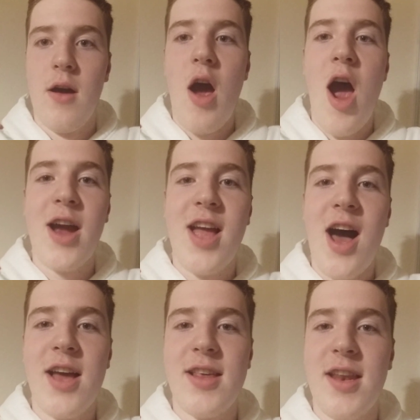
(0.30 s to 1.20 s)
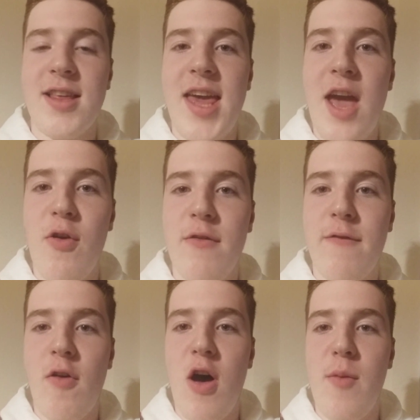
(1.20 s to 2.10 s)
Alright guys, it is Kieran
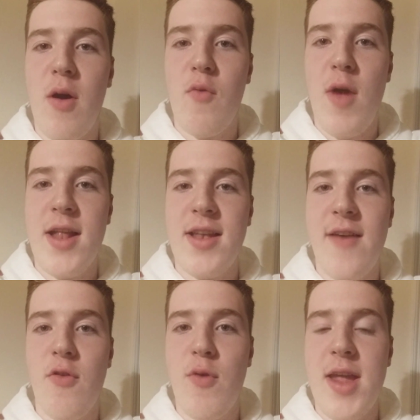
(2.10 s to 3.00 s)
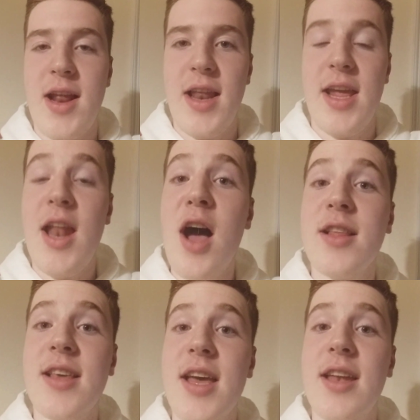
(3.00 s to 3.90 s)
from Red Devil Weekly.
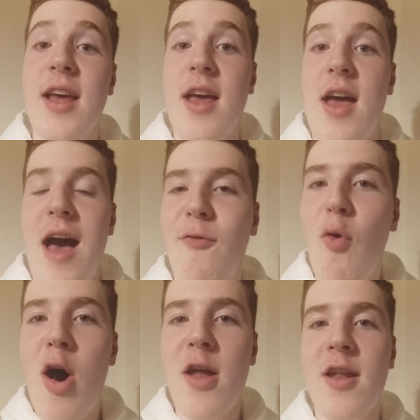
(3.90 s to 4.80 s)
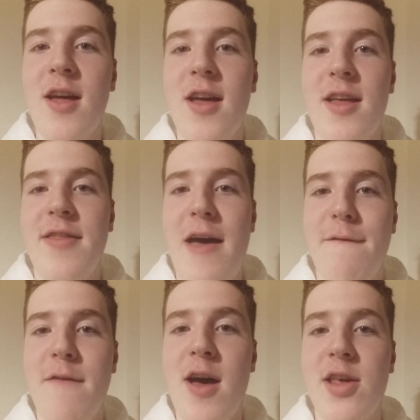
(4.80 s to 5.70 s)
United have won their
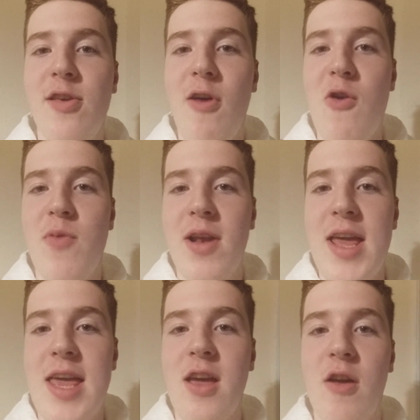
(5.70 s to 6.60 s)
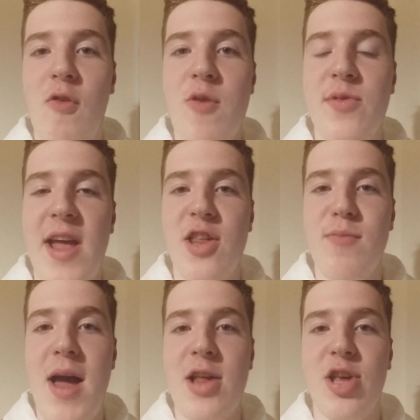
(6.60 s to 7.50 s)
first Europa League group stage
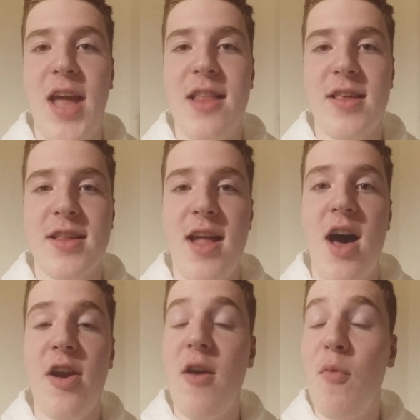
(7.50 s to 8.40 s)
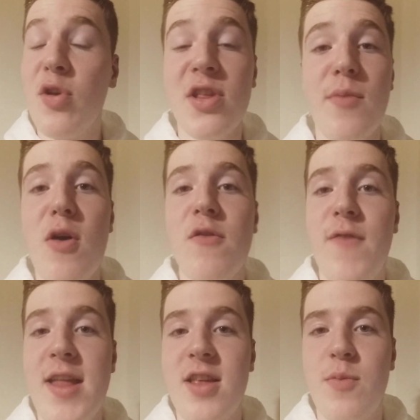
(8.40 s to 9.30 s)
match against Astana. It wasn't the most
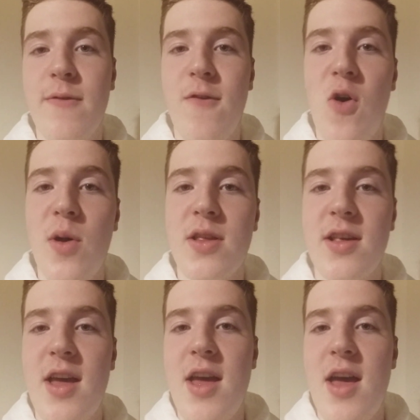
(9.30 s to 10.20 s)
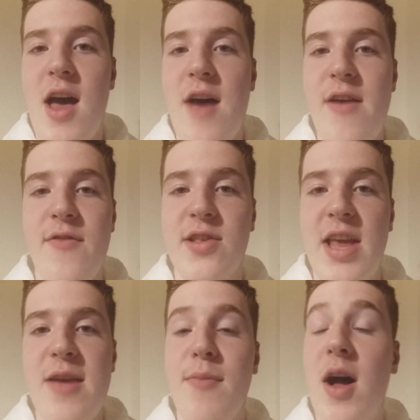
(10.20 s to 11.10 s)
vintage performance I've ever
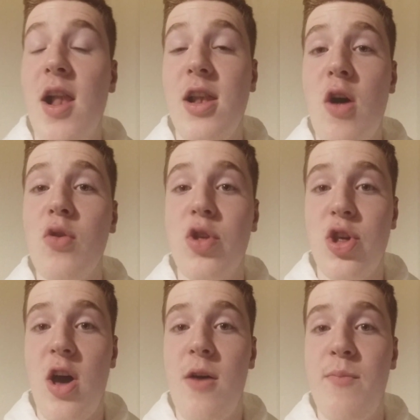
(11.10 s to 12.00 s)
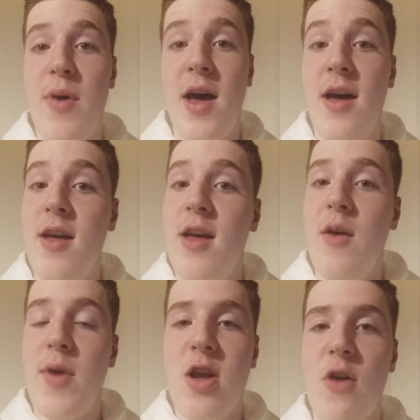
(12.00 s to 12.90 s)
seen by a long shot, but
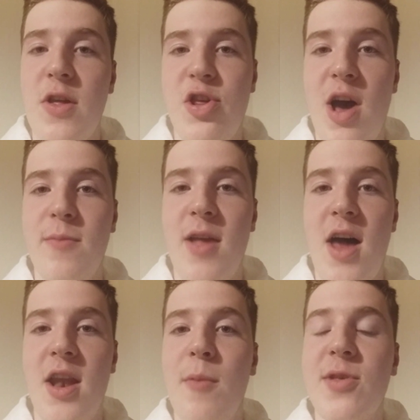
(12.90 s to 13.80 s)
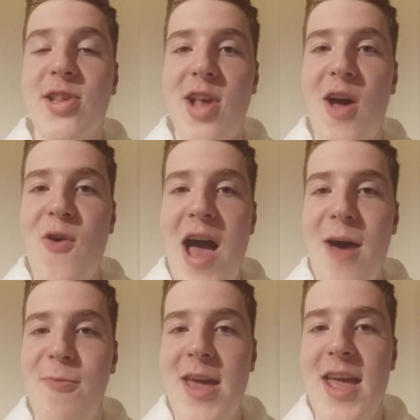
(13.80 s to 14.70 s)
we got the job done, and I'm so
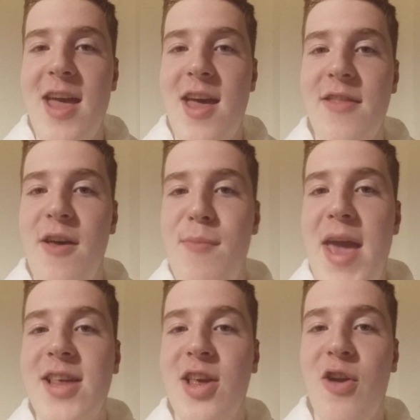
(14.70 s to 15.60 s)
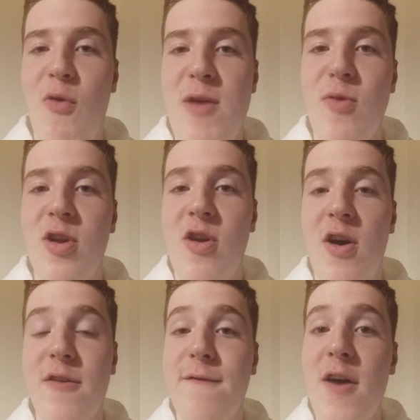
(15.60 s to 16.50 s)
happy that Mason Greenwood
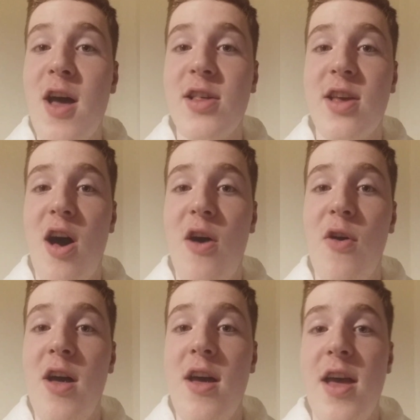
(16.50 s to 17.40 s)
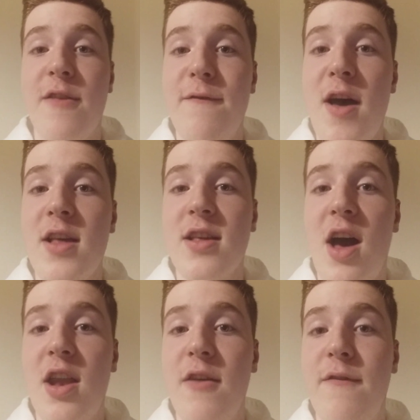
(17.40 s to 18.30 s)
got his first goal, his first
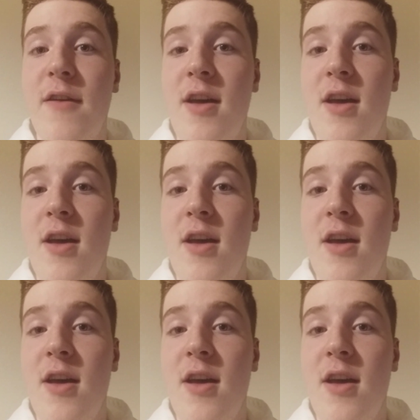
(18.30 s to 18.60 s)
kind of